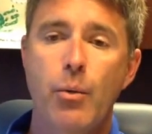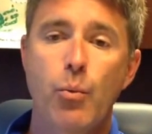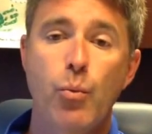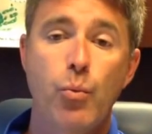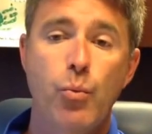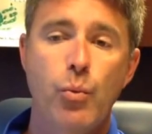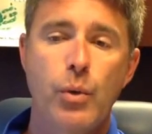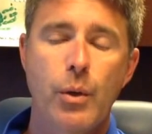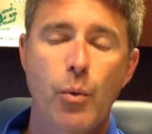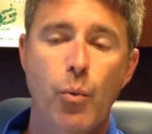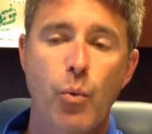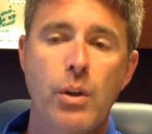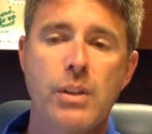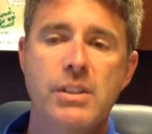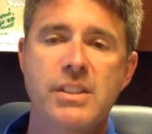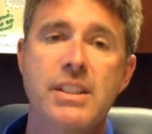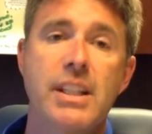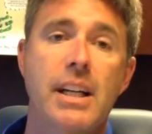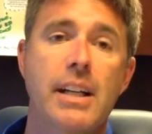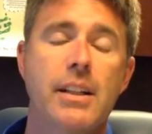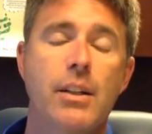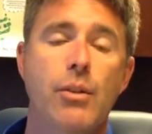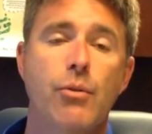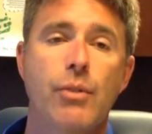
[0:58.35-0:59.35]
it was
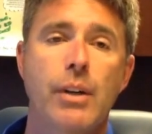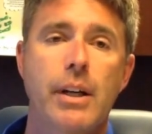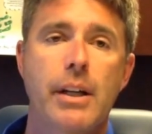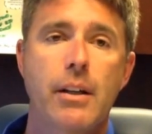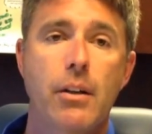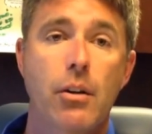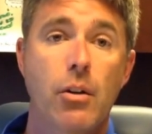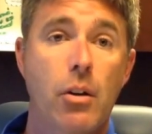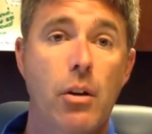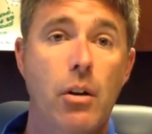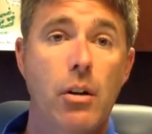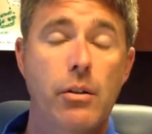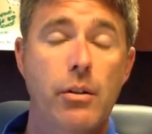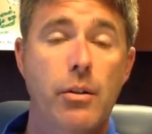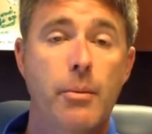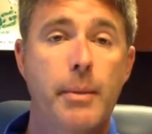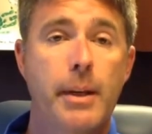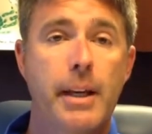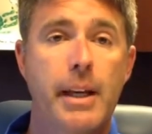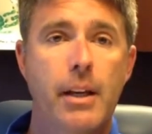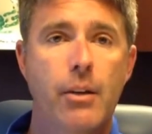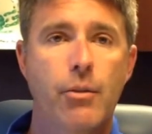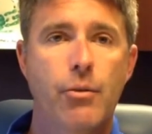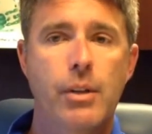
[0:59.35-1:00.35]
not the right call to
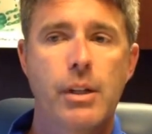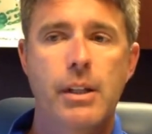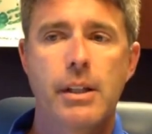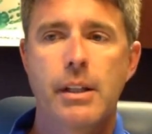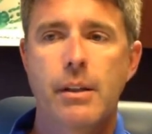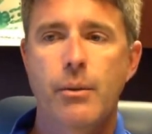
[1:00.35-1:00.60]
make, really.